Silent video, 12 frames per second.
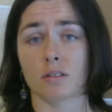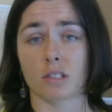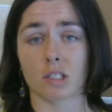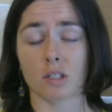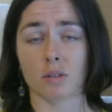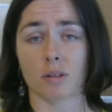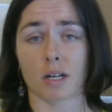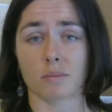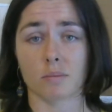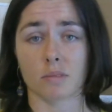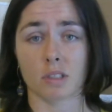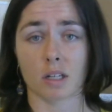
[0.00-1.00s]
as you.
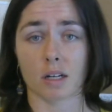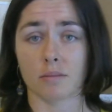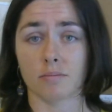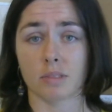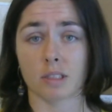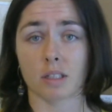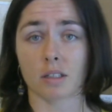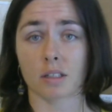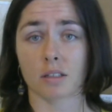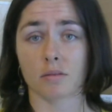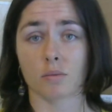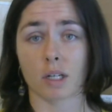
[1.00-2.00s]
I'm stuck in
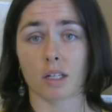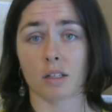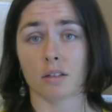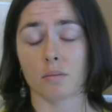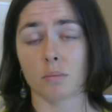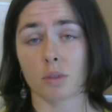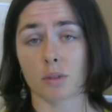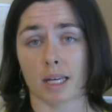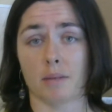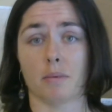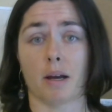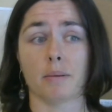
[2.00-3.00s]
a waiting limbo
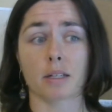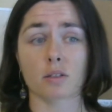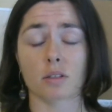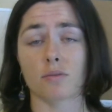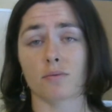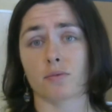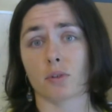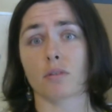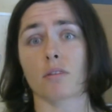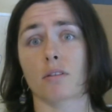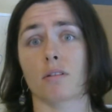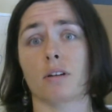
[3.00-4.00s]
game. I'm actually
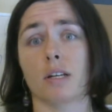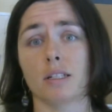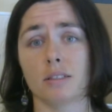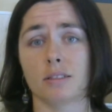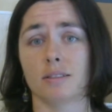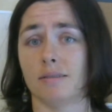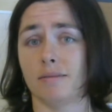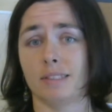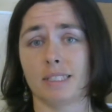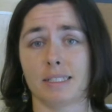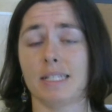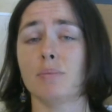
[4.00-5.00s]
further in
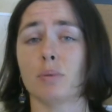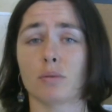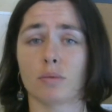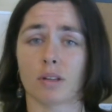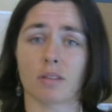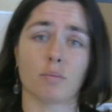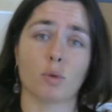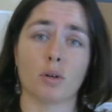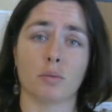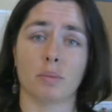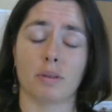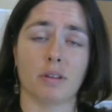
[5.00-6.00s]
deeper with
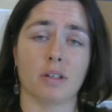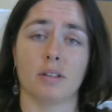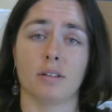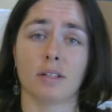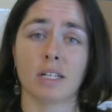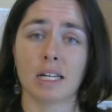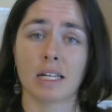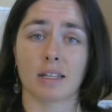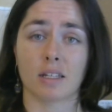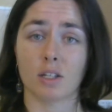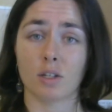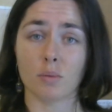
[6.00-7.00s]
MOBE than
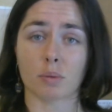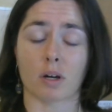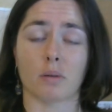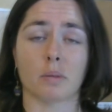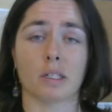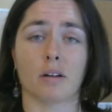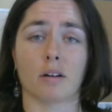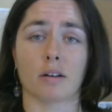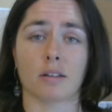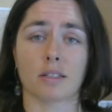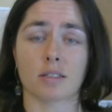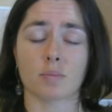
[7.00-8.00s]
you probably are
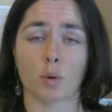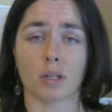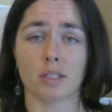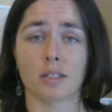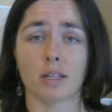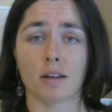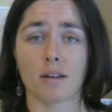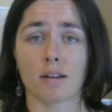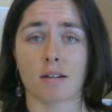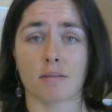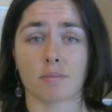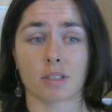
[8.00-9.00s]
at this point,
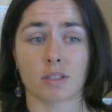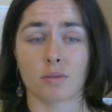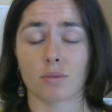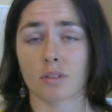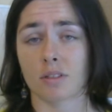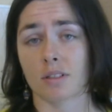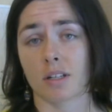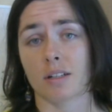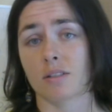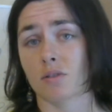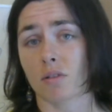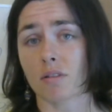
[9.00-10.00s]
because you were just
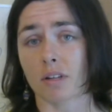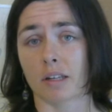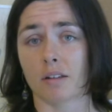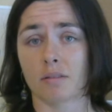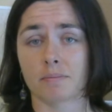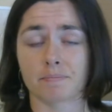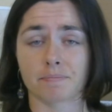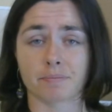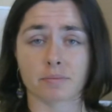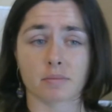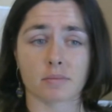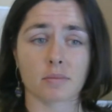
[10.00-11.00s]
getting started.
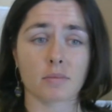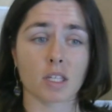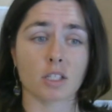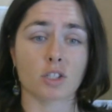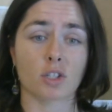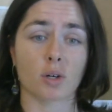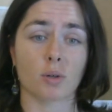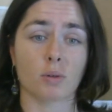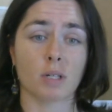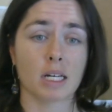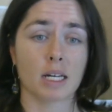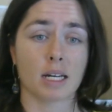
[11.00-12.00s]

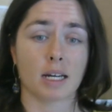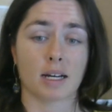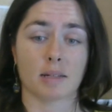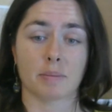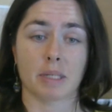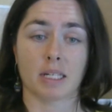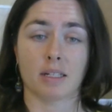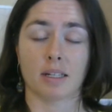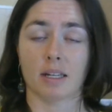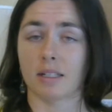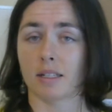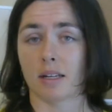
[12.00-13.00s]
So, I mean,
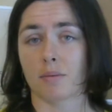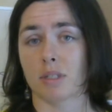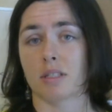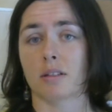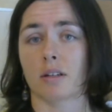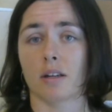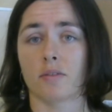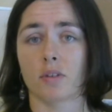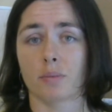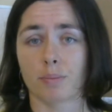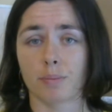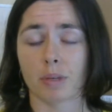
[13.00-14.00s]
it was kind
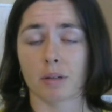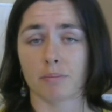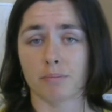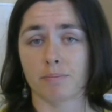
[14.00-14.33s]
of a